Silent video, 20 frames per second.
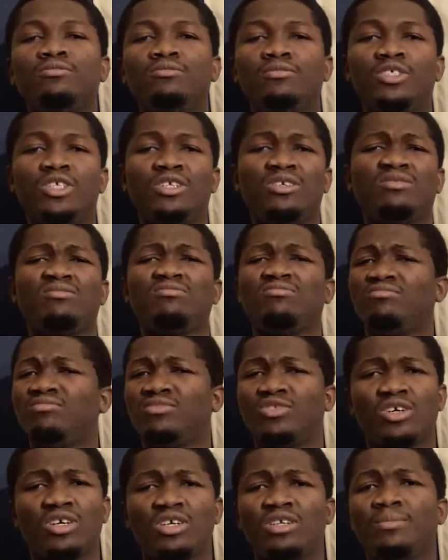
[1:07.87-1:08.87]
to,
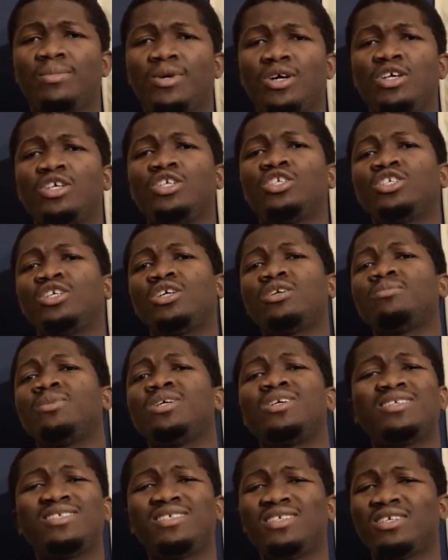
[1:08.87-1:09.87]
talking about
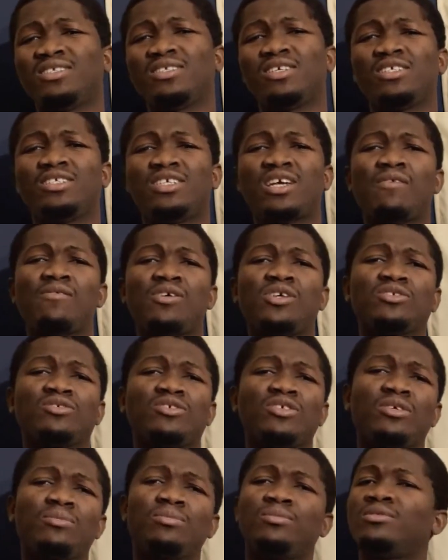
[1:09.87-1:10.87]
HTML, CSS,
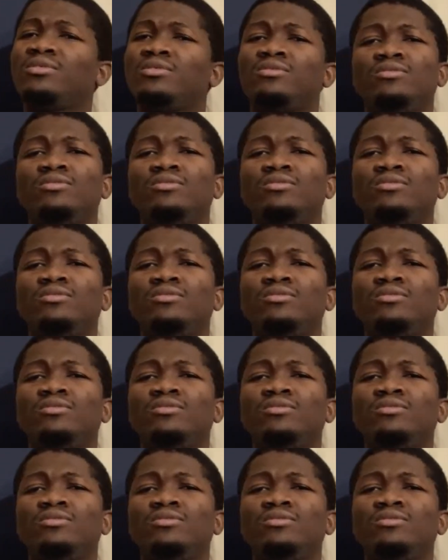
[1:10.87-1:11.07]
JavaScript,